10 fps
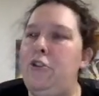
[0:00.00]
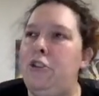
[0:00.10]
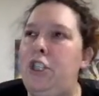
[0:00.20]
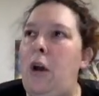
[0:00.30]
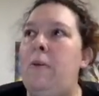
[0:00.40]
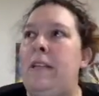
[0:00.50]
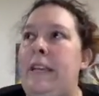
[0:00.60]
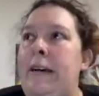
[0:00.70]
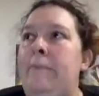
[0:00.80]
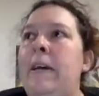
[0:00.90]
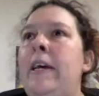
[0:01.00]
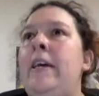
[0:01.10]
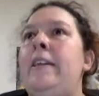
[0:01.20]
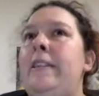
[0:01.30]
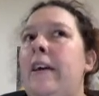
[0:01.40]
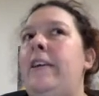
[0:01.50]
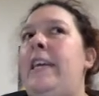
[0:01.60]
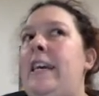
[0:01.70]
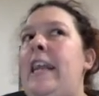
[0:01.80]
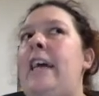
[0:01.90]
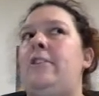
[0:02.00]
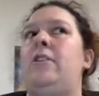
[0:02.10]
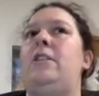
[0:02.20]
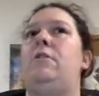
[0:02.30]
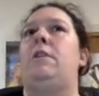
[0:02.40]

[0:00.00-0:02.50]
showing them their kid actually doing a